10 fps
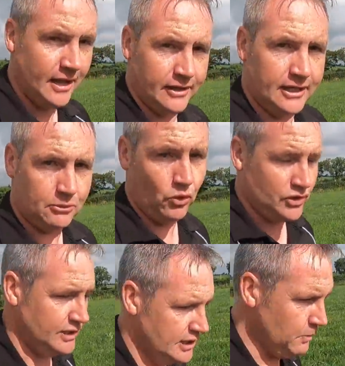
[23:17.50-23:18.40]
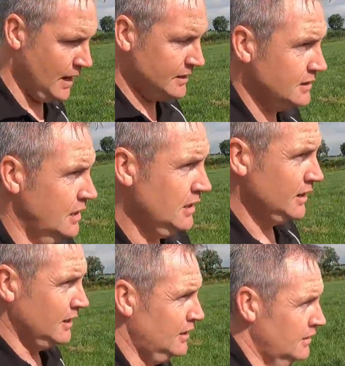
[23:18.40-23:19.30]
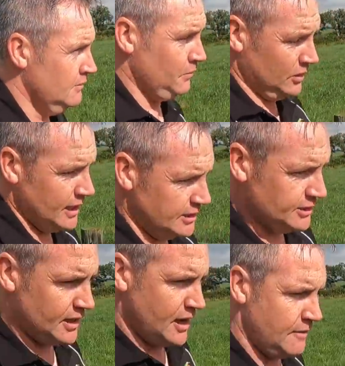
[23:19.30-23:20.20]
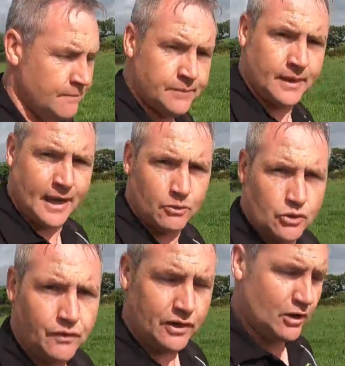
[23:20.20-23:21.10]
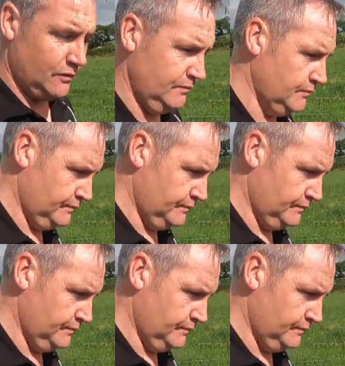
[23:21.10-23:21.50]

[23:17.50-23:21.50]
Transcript: This wasn't expected, but yesterday I was over in our